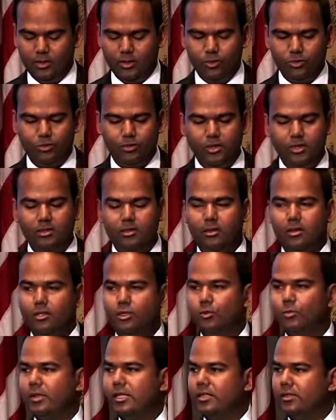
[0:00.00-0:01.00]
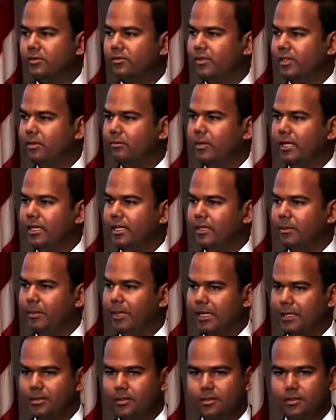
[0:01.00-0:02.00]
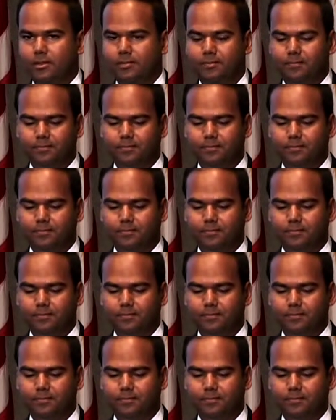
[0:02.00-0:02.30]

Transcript: So these are not specific by any means.